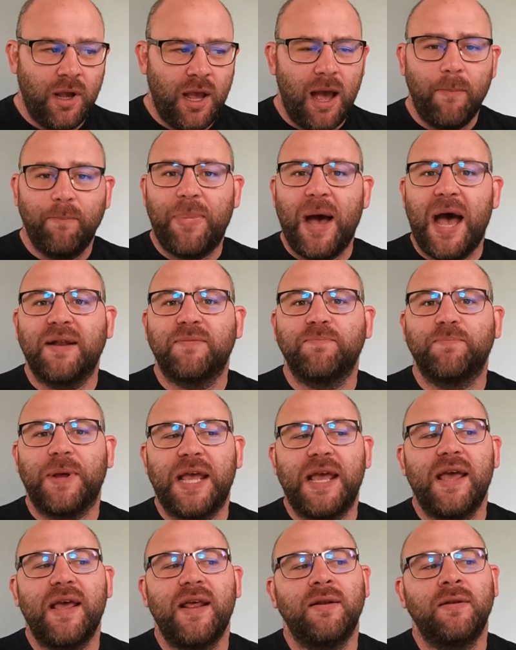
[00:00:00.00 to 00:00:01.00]
And bad
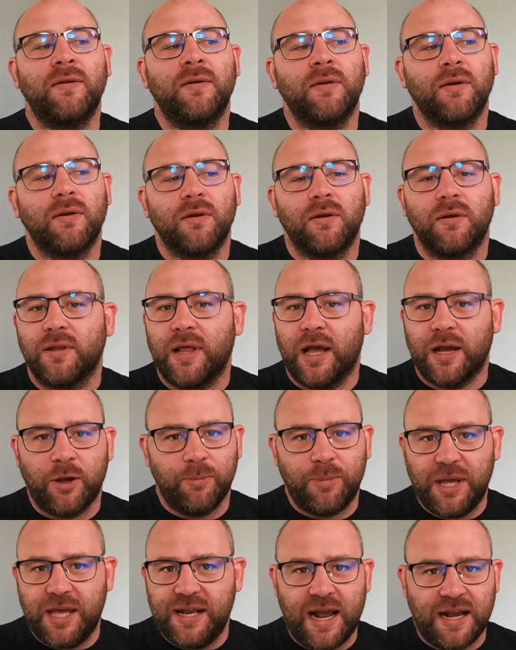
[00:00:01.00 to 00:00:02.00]
being, that could
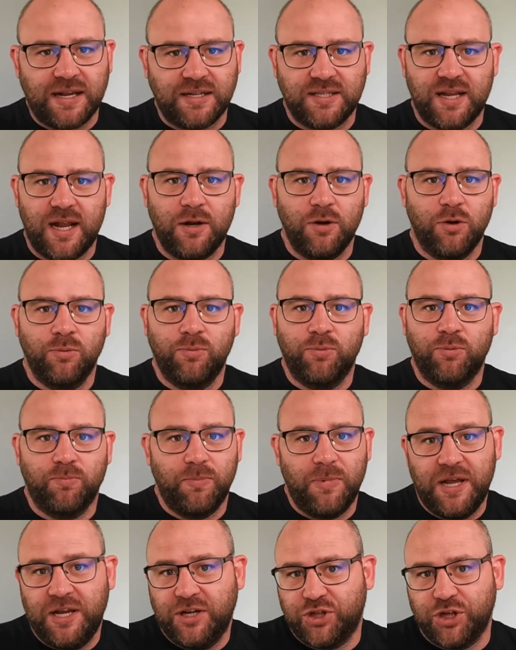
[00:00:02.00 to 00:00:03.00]
be an accidental
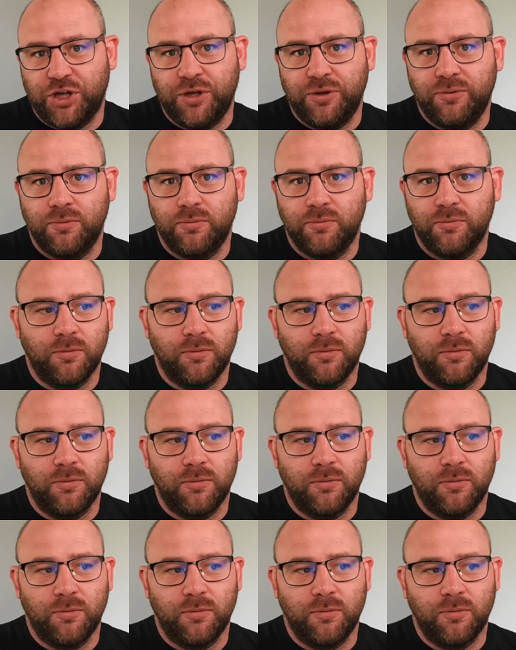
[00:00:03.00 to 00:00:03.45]
issue.